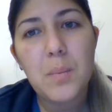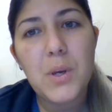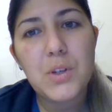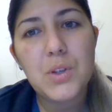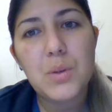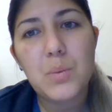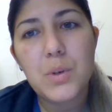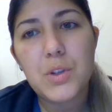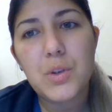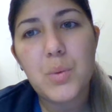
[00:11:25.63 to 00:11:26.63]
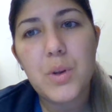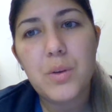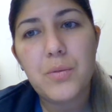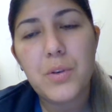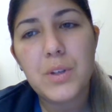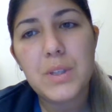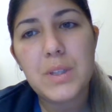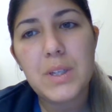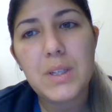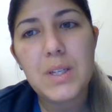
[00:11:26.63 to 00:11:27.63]
Patients in which the window for
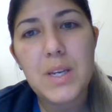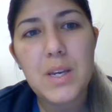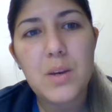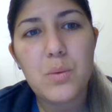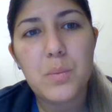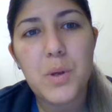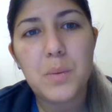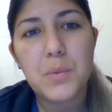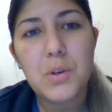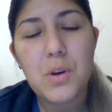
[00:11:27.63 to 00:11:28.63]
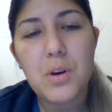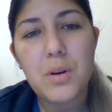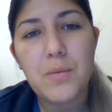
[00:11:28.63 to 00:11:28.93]
TTE would be obscured,